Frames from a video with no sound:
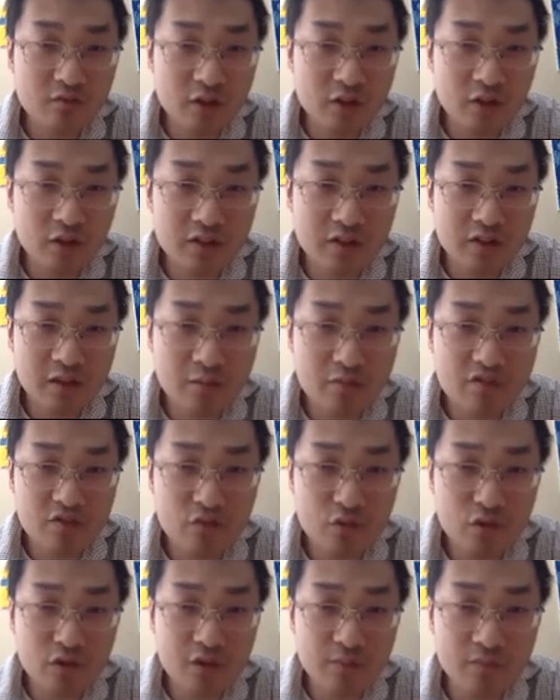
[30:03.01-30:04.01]
We call it
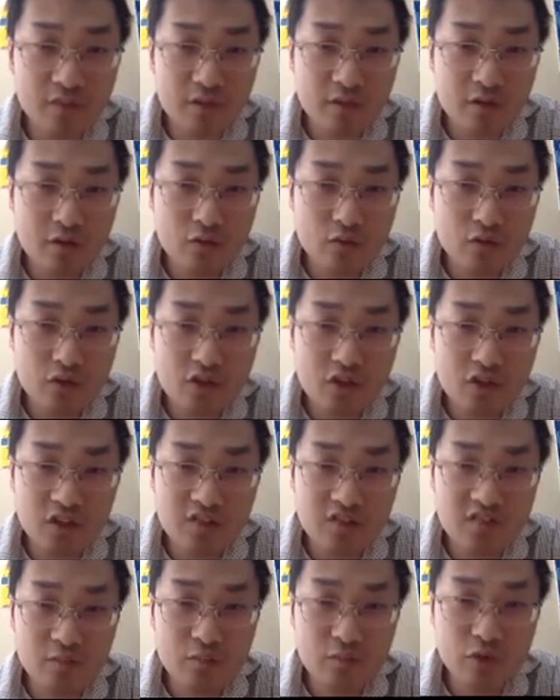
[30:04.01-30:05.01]
M3, which
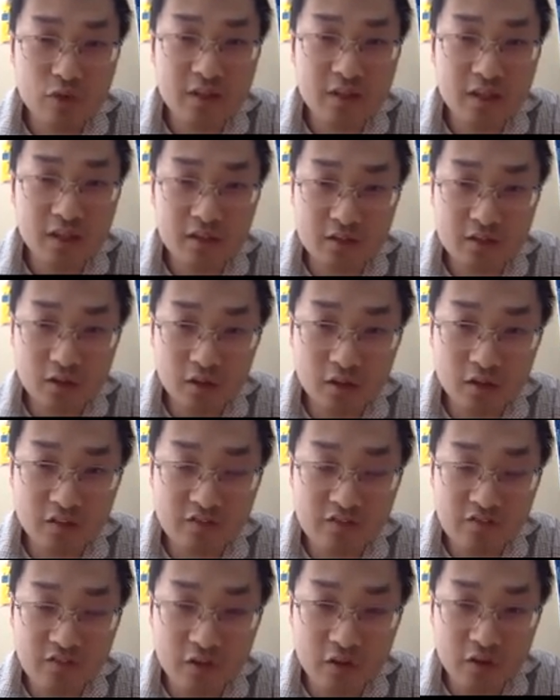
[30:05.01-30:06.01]
is the product
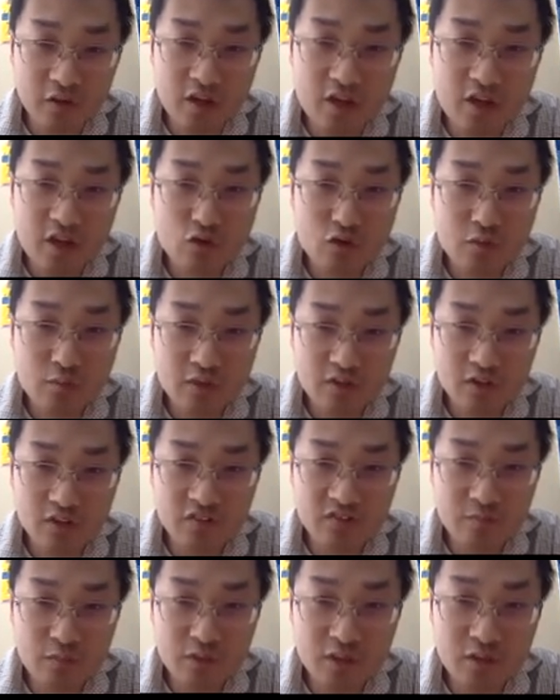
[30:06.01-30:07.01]
of the increment
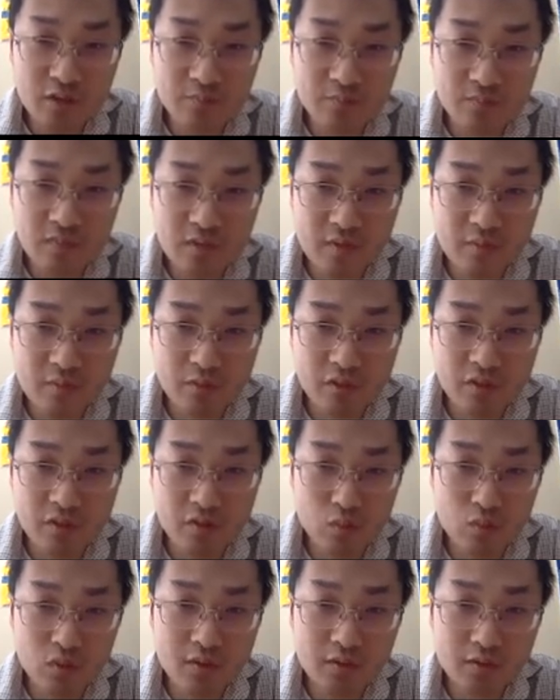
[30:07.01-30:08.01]
of B
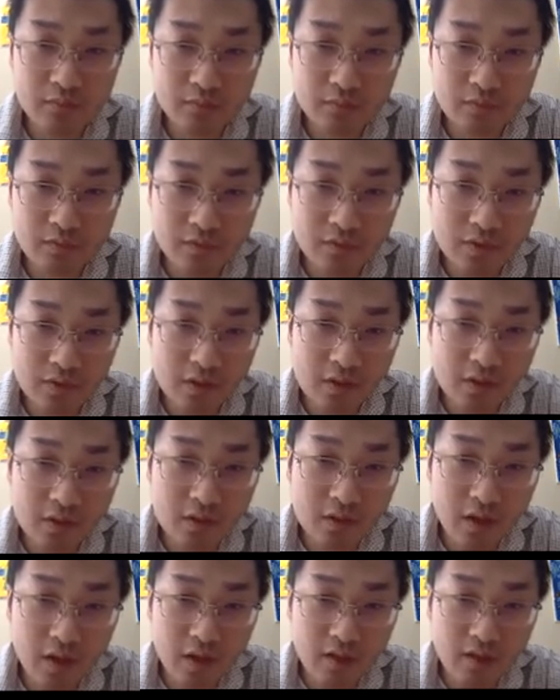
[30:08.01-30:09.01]
plus 1.
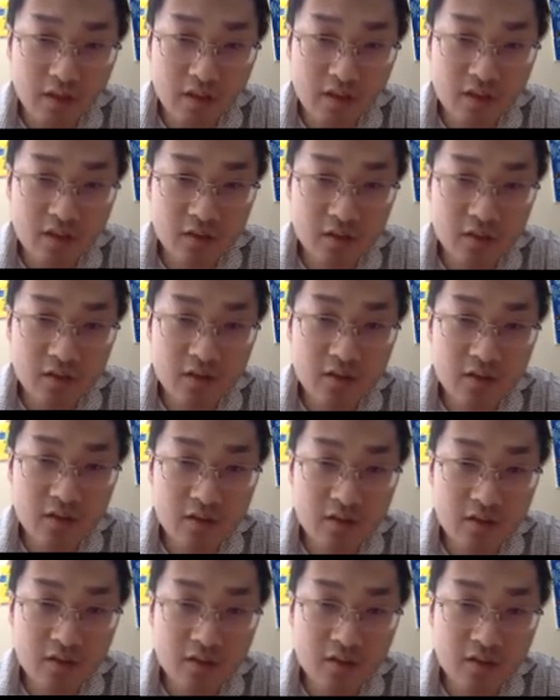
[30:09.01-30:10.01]
And here,
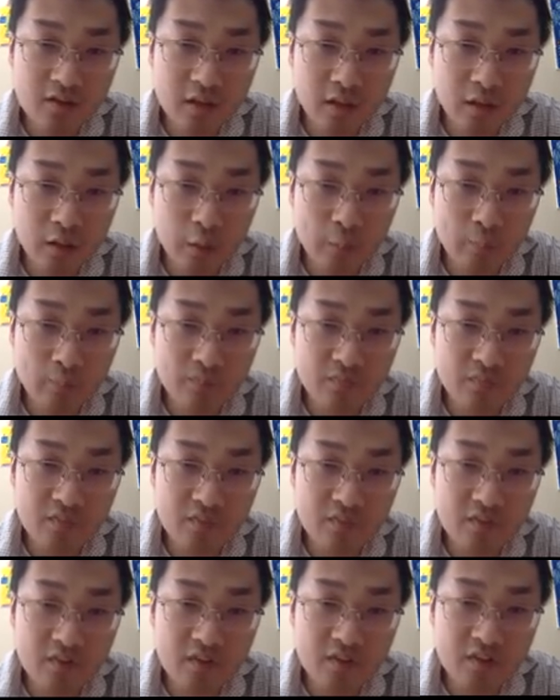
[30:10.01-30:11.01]

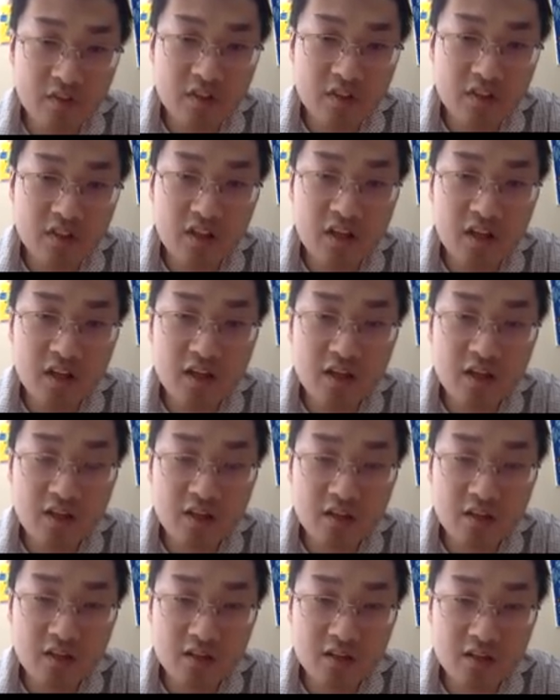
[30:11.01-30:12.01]
TK
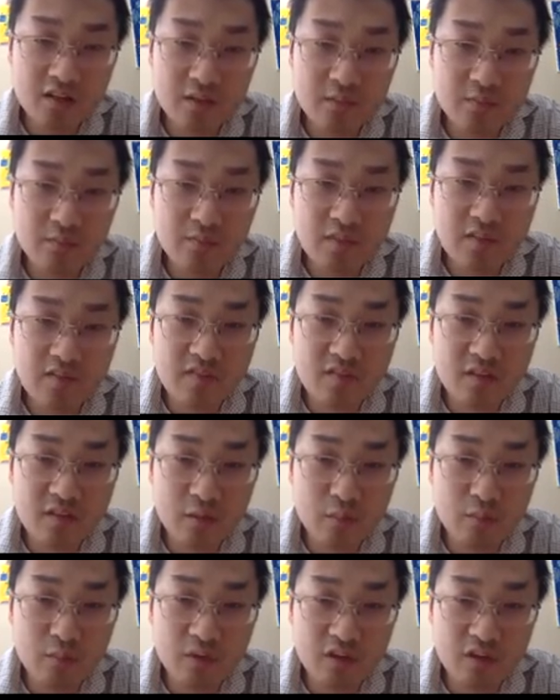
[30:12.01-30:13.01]
is
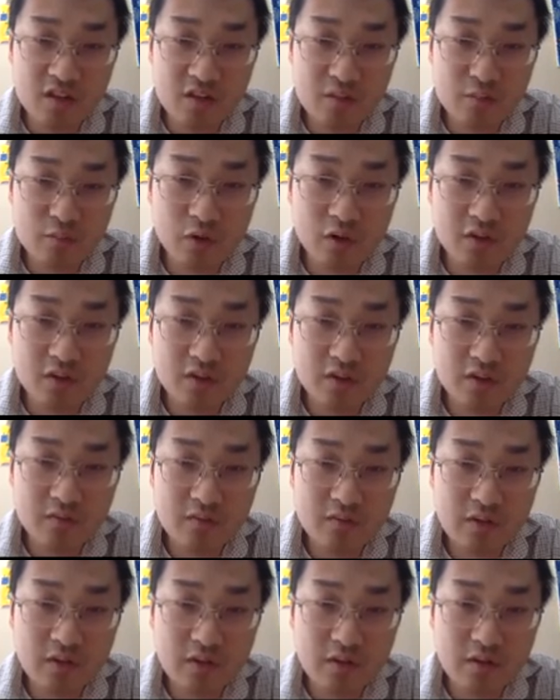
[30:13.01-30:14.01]
the partition point
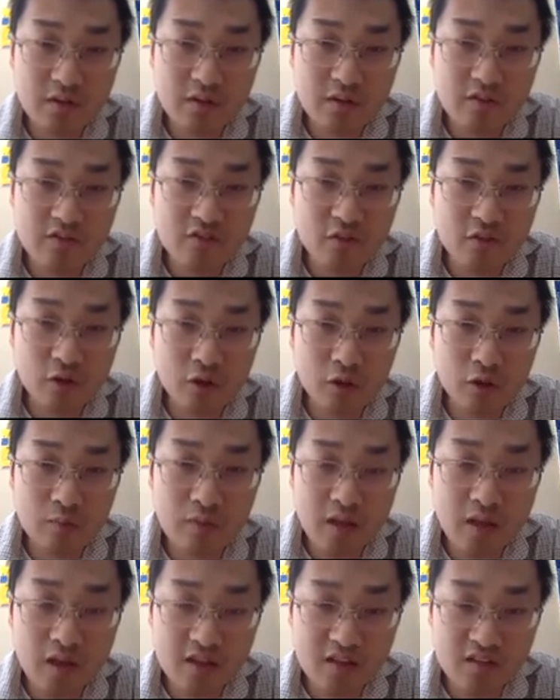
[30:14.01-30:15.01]

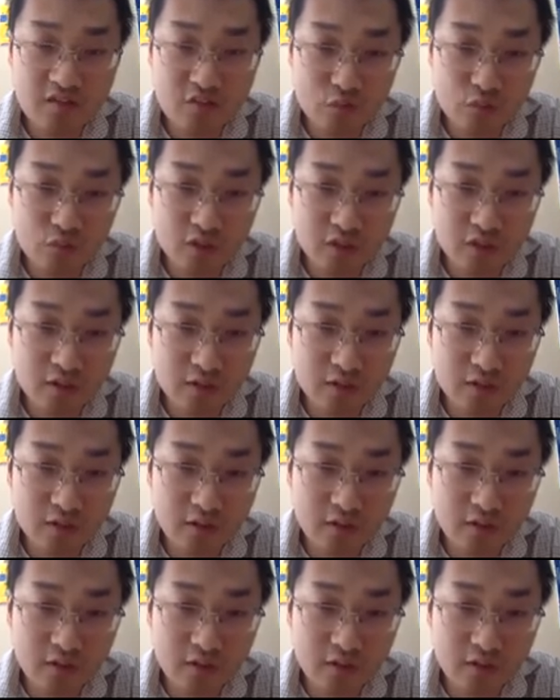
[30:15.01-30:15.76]
from S3.